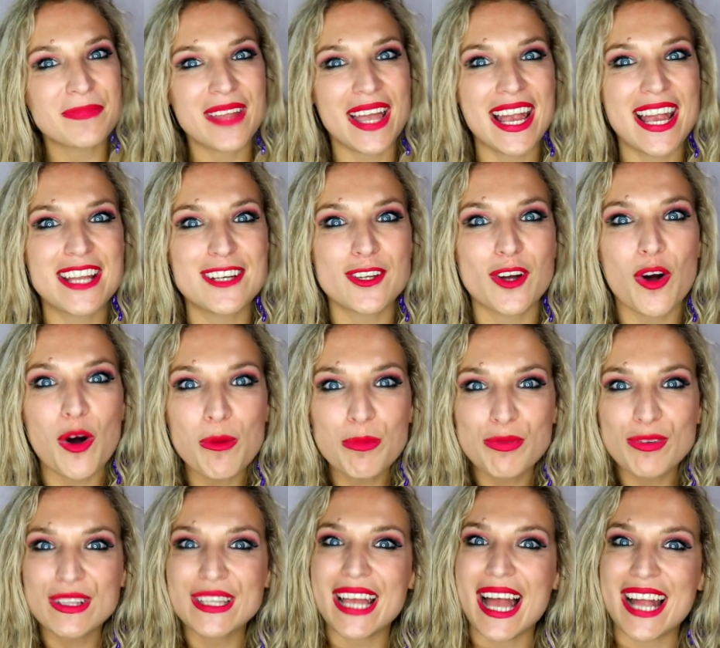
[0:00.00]
And
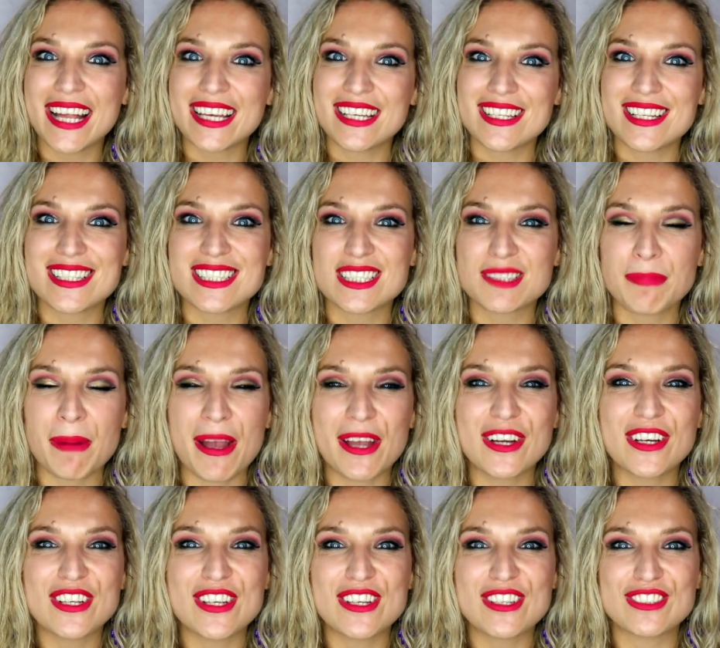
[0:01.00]
hopefully I can
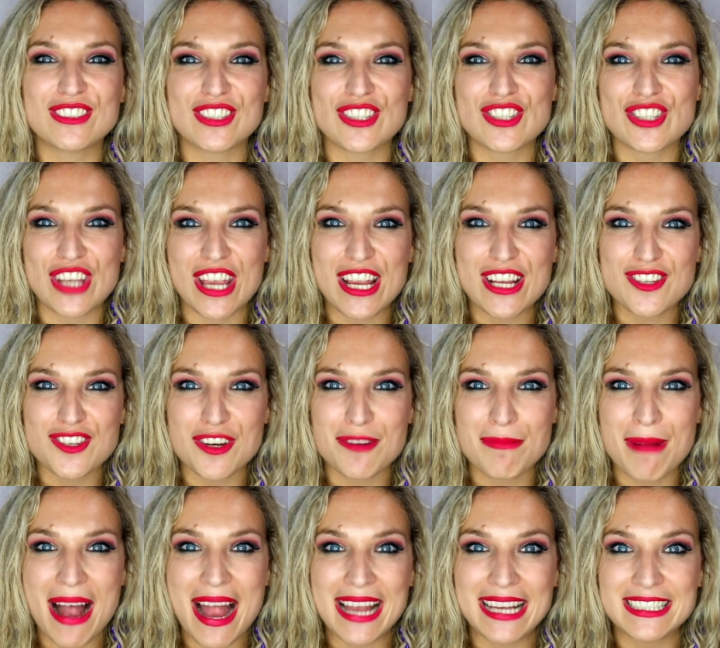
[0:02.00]
inspire you to change your
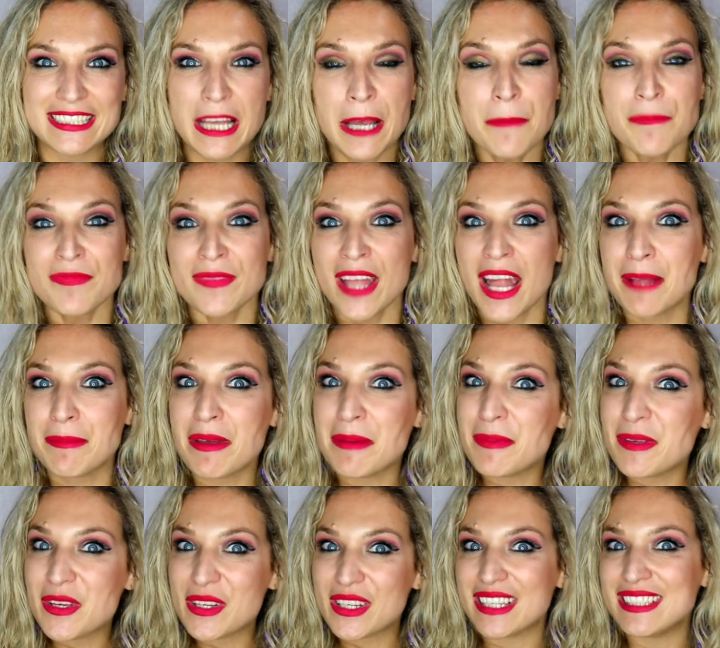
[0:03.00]
mind. And
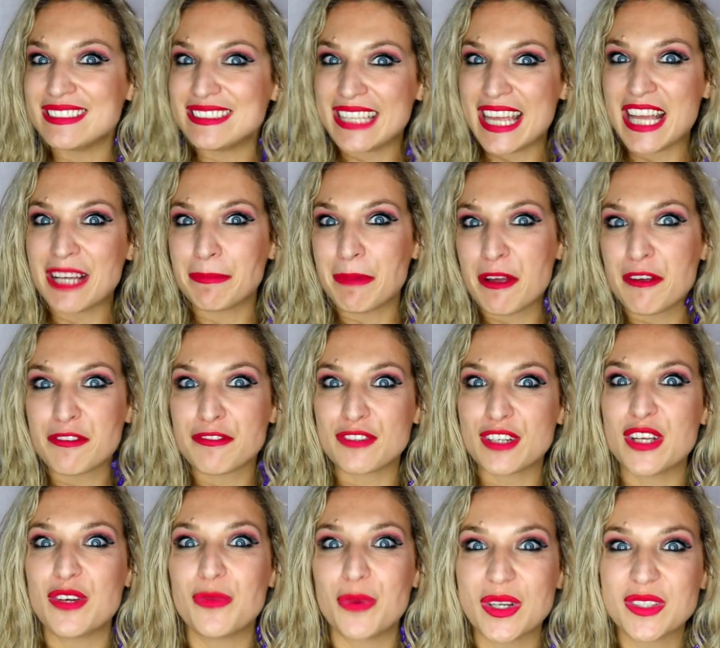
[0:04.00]
maybe you can take my
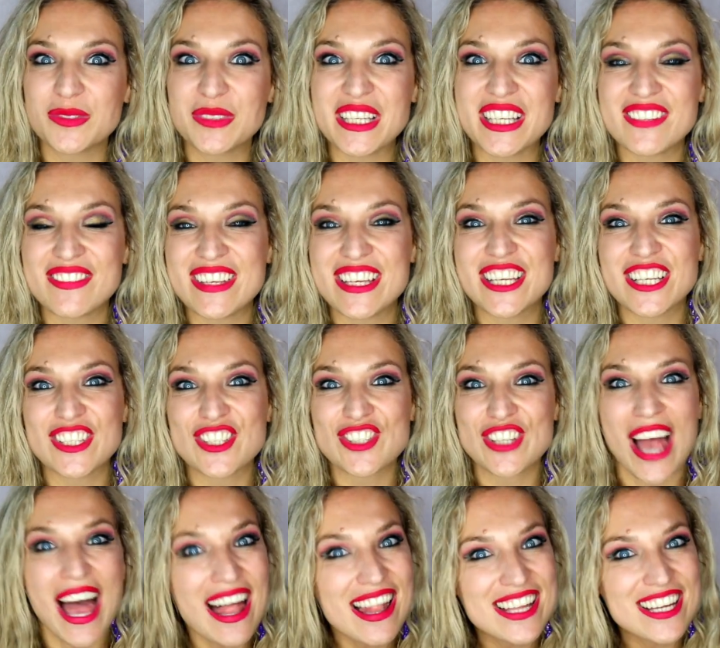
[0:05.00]
free 1 week vegan
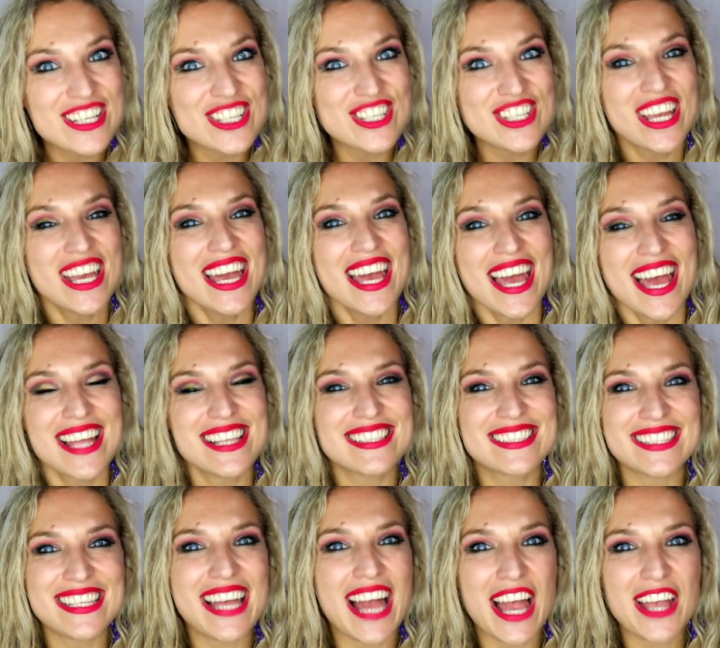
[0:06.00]
challenge and
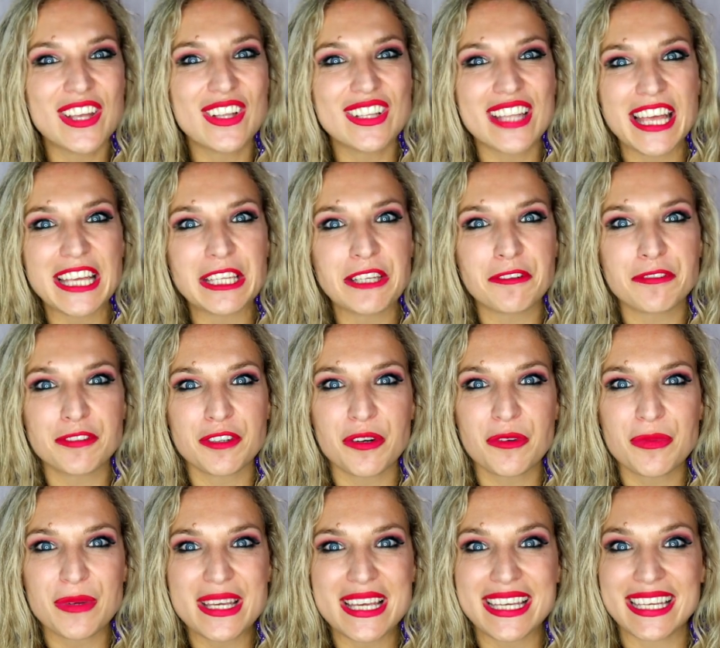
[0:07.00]
see how you like it for a
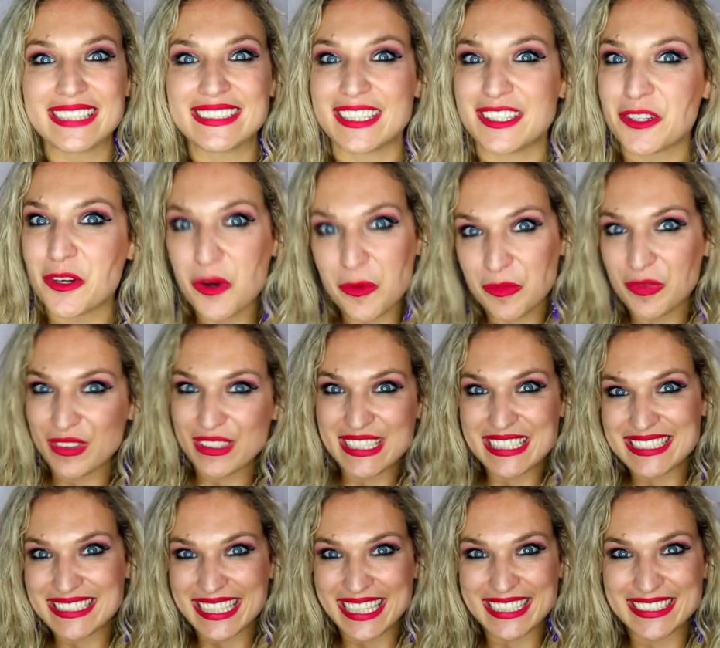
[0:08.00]
week, and then
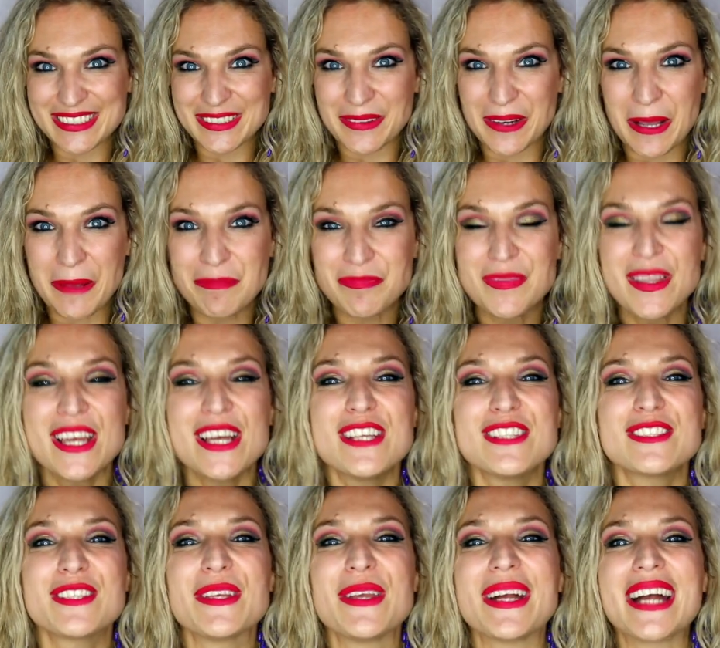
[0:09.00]
hopefully stick to it.
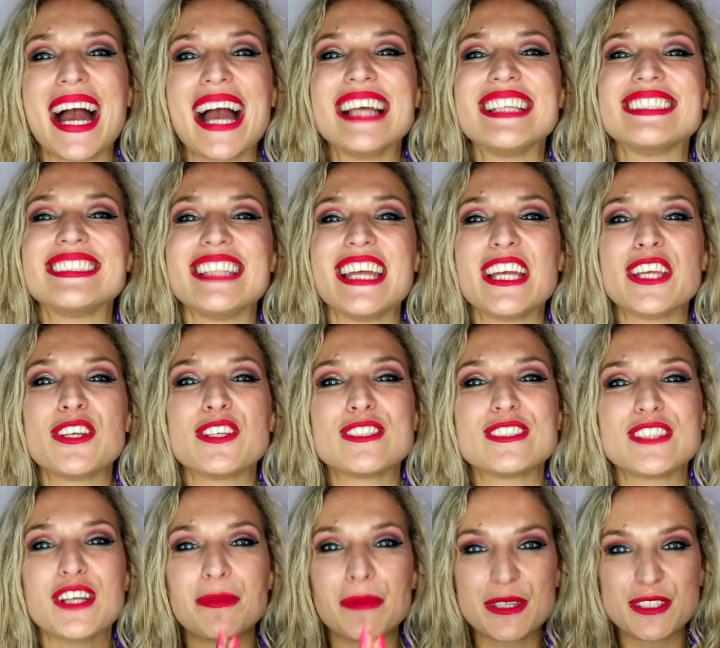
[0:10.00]
So you guys, thank you
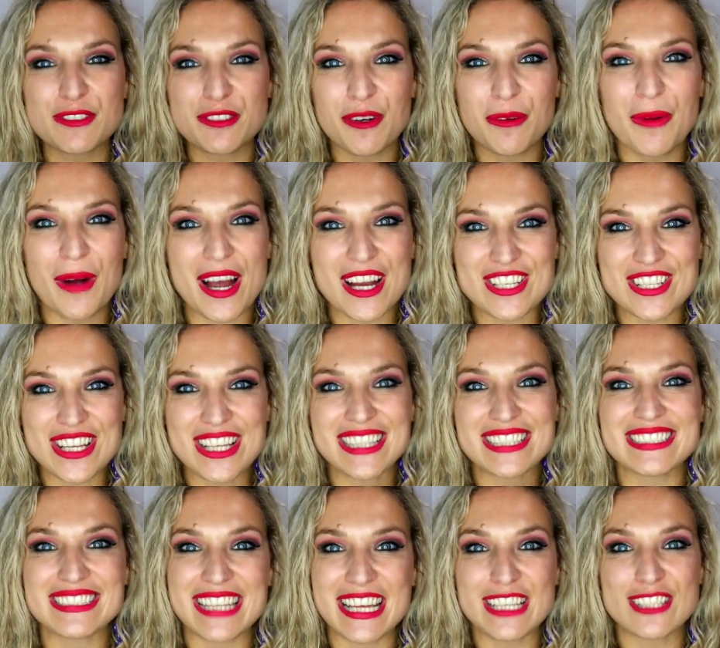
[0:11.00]
so much for watching.
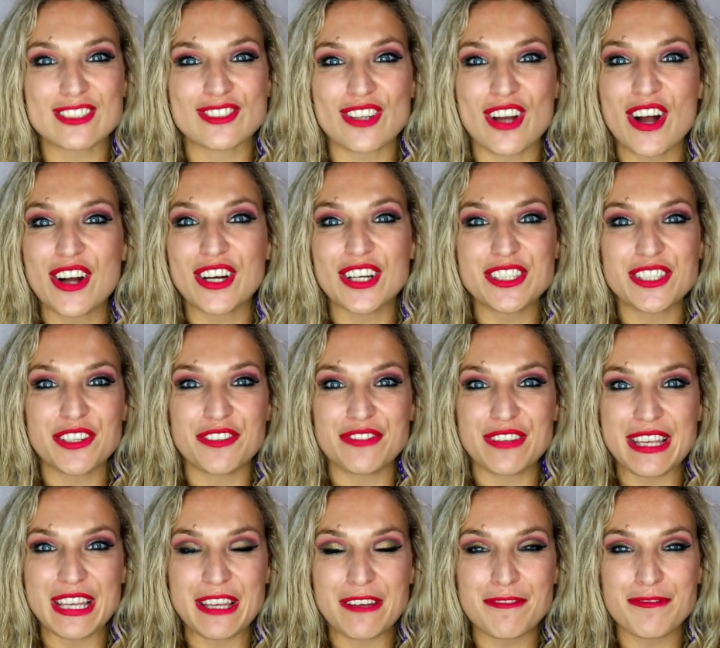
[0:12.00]
Stay strong on your
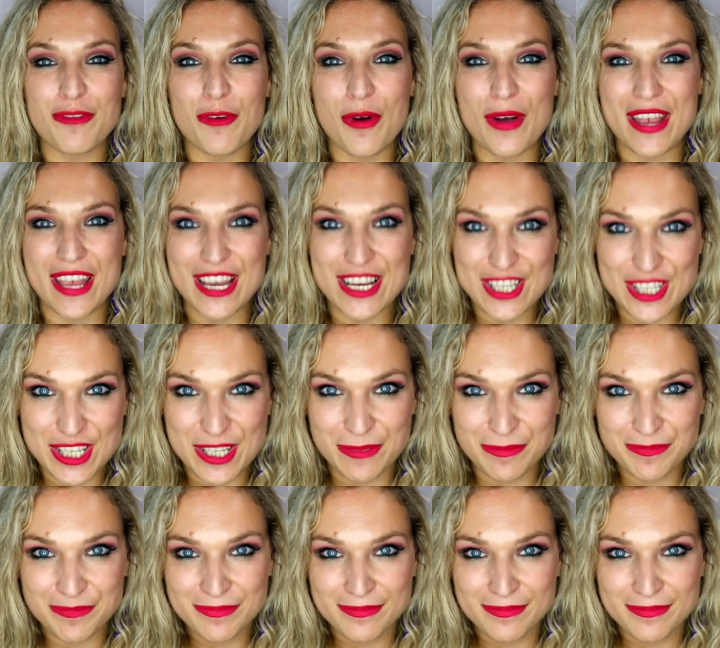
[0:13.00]
vegan voyage.